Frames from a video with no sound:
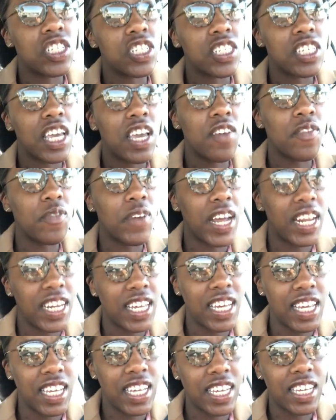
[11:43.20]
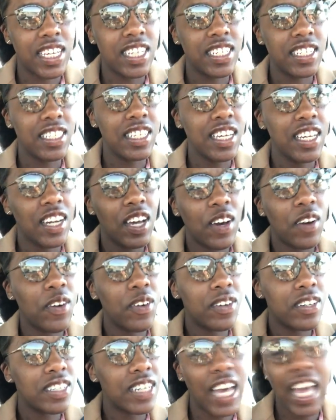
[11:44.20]
and just get ready, you
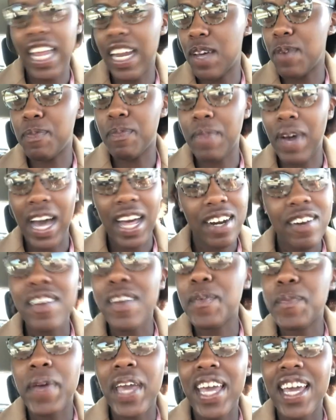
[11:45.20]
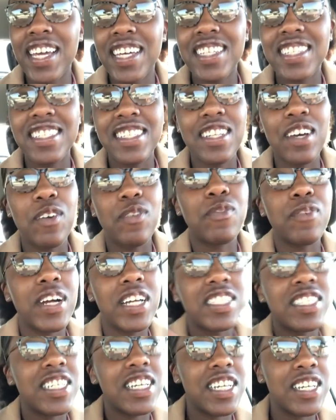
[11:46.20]
know, at a moderate pace, no
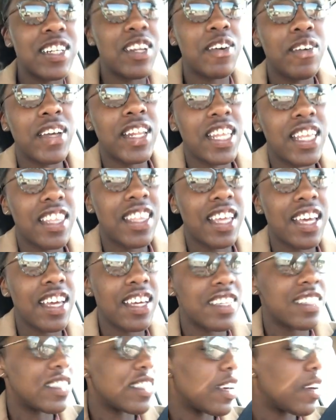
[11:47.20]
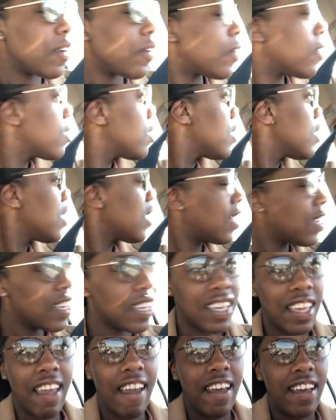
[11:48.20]
rushing, no anything. So
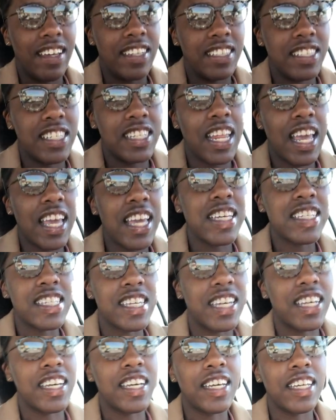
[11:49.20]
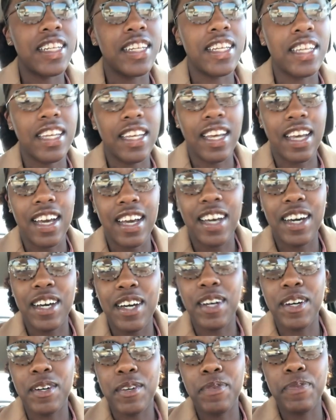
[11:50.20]
yeah, today is good.
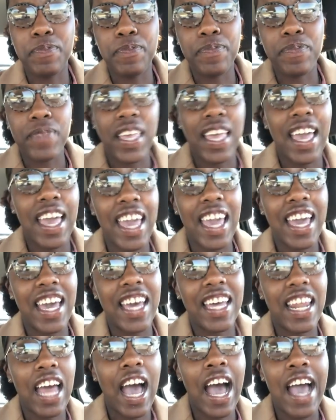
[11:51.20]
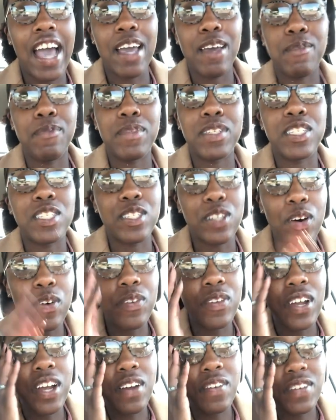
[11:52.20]
Um, and I am
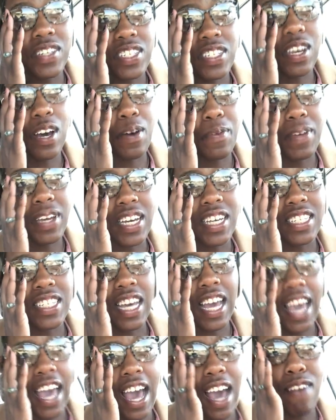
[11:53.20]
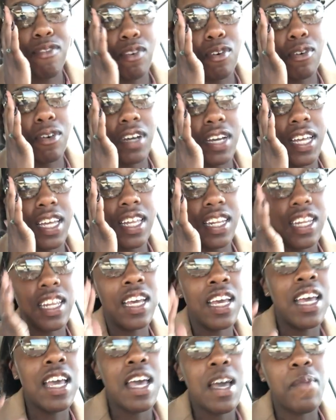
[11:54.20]
so nervous, y'all, because I have
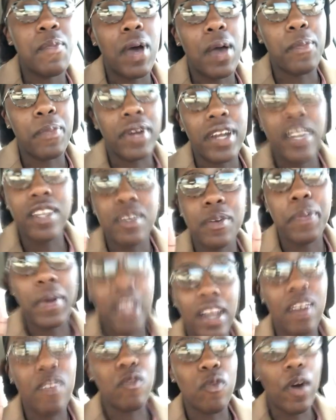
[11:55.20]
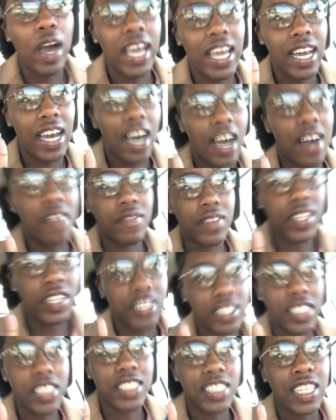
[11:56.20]
on my brand new pair of white
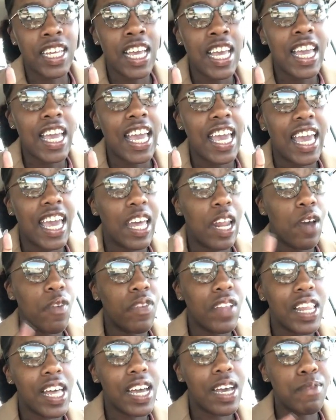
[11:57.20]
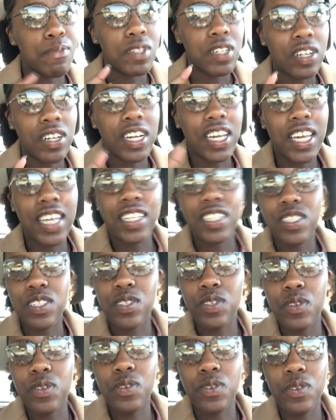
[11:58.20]
Converse and I feel like I'm turning
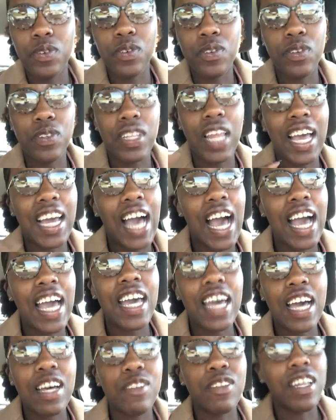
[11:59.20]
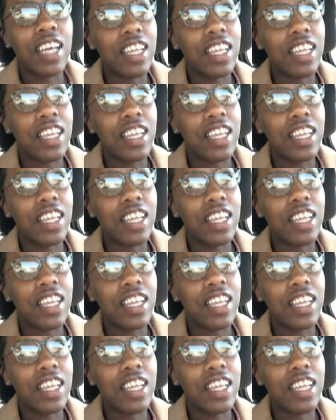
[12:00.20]
into, like I,